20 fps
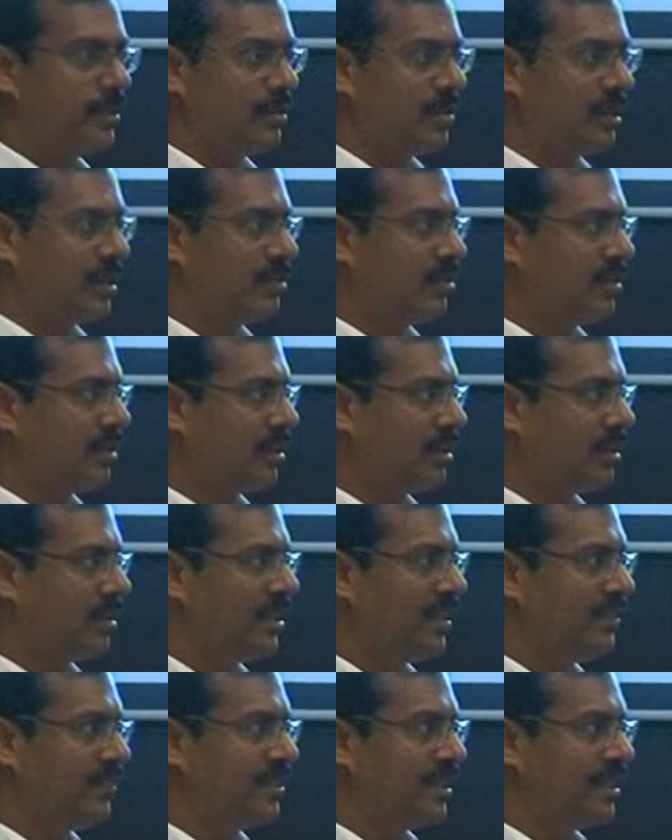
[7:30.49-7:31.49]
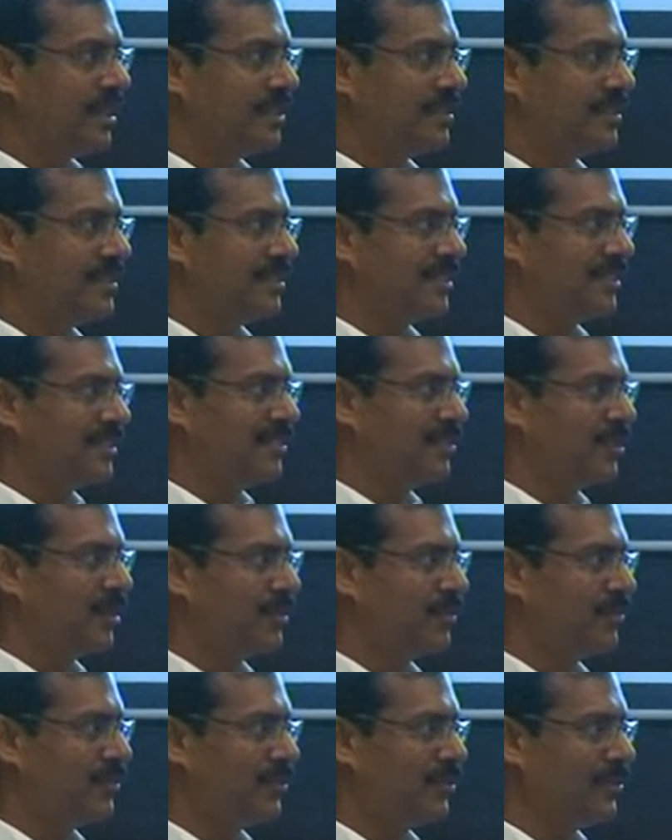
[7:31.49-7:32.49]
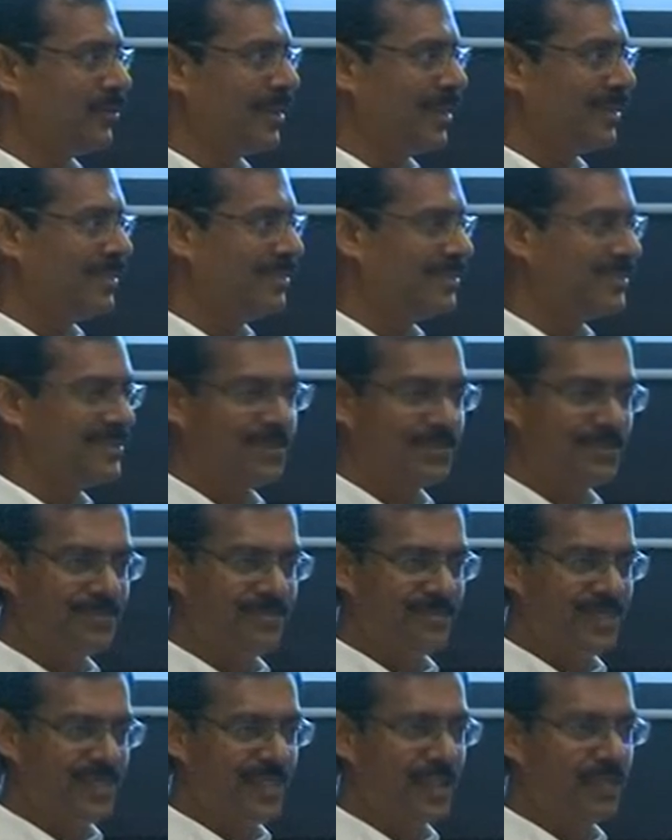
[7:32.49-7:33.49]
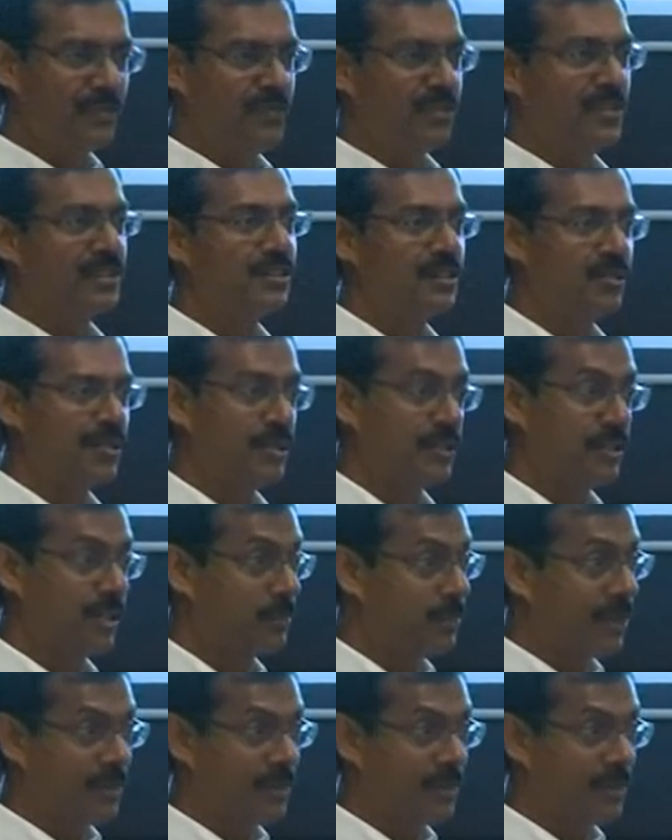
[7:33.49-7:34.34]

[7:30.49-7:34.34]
I thought I'll leave that as a thought for you guys to think further on that.